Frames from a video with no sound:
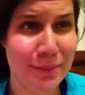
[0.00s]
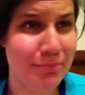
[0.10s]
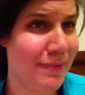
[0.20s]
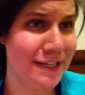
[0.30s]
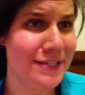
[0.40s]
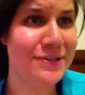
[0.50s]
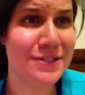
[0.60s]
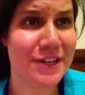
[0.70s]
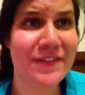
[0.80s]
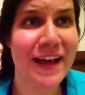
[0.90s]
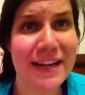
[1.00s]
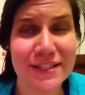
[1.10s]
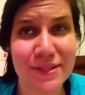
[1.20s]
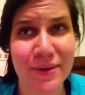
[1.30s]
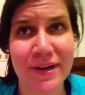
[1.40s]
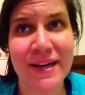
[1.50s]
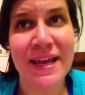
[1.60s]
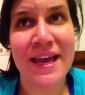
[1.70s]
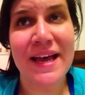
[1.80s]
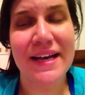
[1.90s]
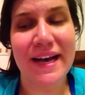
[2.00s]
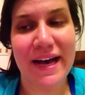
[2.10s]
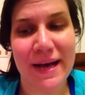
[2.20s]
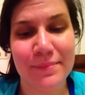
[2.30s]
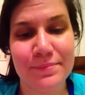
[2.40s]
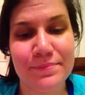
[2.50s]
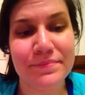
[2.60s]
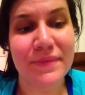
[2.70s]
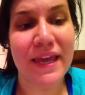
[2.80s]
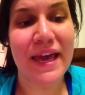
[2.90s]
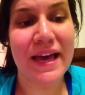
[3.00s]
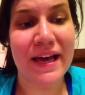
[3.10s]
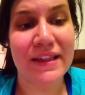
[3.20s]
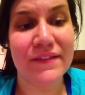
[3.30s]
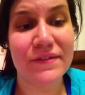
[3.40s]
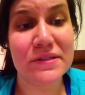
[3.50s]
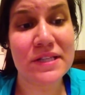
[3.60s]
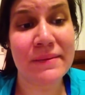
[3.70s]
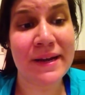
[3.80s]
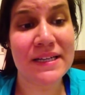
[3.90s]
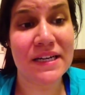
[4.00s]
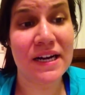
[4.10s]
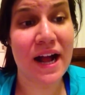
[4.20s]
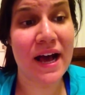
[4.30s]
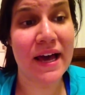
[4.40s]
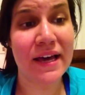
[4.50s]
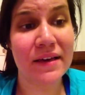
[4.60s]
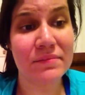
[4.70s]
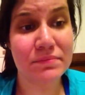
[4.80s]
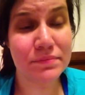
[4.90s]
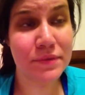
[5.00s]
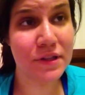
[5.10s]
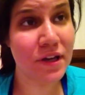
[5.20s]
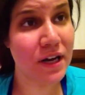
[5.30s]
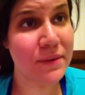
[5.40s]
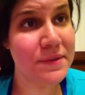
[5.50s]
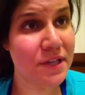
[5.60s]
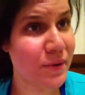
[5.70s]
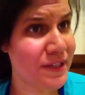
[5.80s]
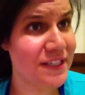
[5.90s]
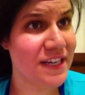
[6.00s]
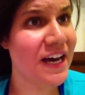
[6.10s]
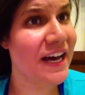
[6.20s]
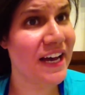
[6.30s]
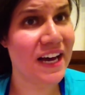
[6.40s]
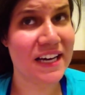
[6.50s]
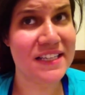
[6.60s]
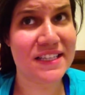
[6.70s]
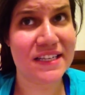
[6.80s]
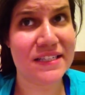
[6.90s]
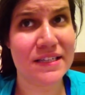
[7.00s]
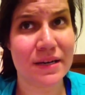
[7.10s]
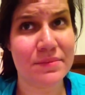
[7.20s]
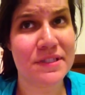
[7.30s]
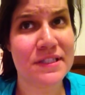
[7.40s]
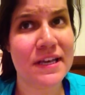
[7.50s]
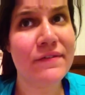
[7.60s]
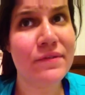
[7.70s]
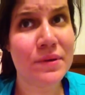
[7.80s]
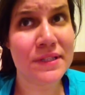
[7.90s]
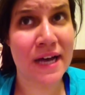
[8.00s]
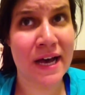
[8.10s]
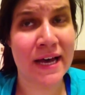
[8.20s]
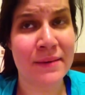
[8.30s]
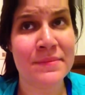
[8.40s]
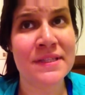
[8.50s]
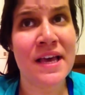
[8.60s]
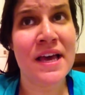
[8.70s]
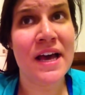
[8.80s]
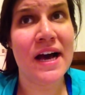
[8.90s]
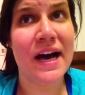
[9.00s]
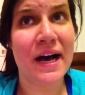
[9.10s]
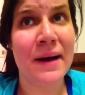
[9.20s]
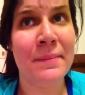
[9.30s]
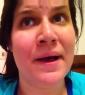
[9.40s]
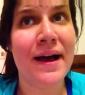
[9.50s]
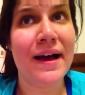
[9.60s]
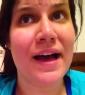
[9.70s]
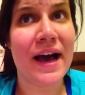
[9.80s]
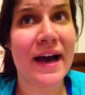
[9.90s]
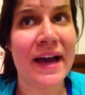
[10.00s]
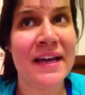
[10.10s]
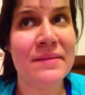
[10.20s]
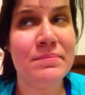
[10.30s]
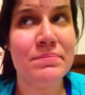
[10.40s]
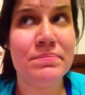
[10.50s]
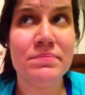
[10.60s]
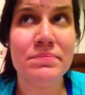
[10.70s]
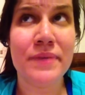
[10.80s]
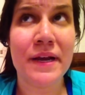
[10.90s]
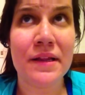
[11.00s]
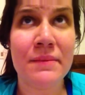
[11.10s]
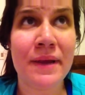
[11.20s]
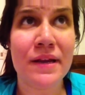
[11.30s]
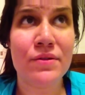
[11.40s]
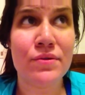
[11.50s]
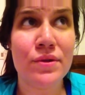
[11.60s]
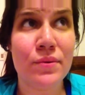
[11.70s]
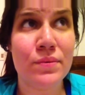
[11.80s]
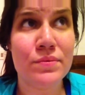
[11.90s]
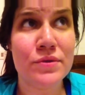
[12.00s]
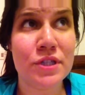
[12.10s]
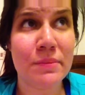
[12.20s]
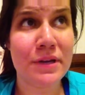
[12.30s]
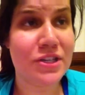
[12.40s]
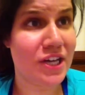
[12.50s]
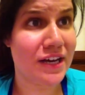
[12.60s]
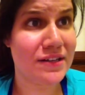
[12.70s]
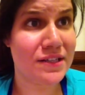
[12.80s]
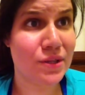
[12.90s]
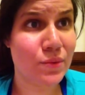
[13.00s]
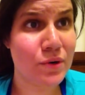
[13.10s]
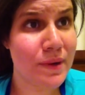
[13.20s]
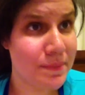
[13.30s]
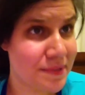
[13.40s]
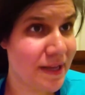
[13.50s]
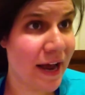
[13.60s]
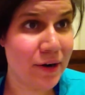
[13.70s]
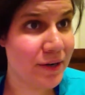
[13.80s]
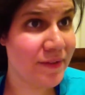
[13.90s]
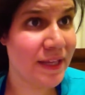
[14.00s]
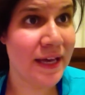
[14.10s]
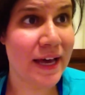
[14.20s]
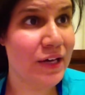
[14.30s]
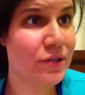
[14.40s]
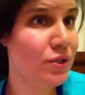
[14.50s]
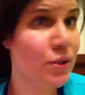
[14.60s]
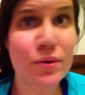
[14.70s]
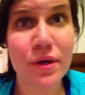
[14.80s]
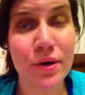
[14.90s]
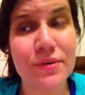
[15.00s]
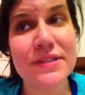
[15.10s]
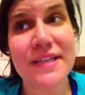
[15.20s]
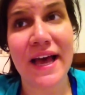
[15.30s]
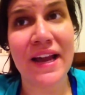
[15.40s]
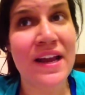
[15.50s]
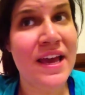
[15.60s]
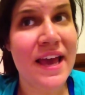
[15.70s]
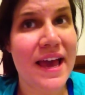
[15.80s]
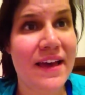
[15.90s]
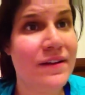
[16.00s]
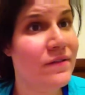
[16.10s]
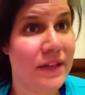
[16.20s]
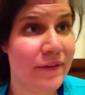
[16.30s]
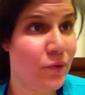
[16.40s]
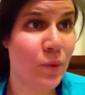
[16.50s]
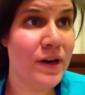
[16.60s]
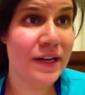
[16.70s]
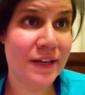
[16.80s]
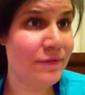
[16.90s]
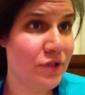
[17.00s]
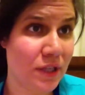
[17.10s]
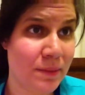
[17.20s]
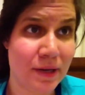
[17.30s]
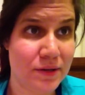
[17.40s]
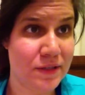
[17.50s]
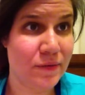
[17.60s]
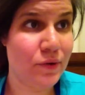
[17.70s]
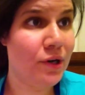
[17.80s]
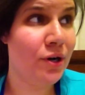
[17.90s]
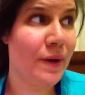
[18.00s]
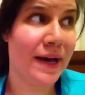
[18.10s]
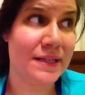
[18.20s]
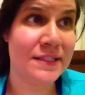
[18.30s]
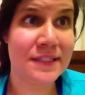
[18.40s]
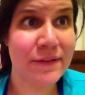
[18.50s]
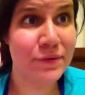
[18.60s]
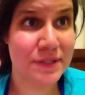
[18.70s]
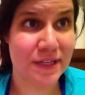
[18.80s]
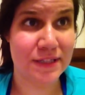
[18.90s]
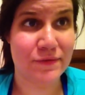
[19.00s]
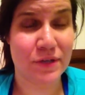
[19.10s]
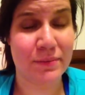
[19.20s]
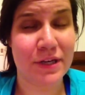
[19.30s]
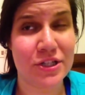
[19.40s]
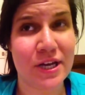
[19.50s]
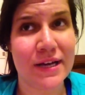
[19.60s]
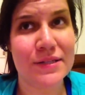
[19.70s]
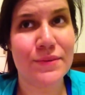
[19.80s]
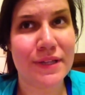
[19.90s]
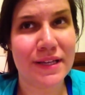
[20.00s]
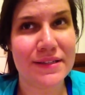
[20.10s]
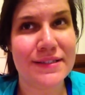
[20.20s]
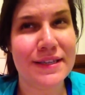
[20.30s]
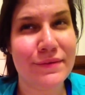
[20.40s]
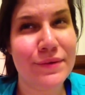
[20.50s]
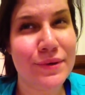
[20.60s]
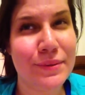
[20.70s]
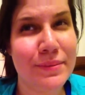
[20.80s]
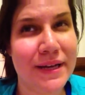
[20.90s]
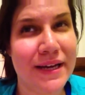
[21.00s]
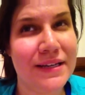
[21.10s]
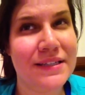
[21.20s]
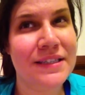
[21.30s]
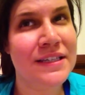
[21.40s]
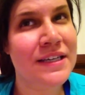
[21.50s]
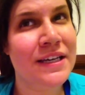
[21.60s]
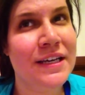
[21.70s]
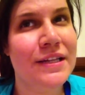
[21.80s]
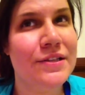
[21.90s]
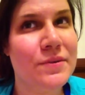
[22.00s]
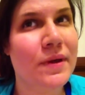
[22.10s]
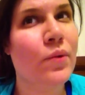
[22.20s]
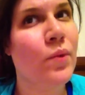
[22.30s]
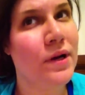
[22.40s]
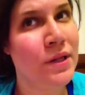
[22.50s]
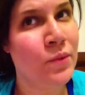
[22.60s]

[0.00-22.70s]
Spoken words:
muscles of any sort. And the first time I did it, I thought I was going to die. I set a stop several times. I barely made it through the jumping jacks and the warm-ups. I don't even think I could do the whole set. And level 1 of Jillian Michaels, if you know, it has several sets of jumping jacks. Well, not several, but there's probably 1 in the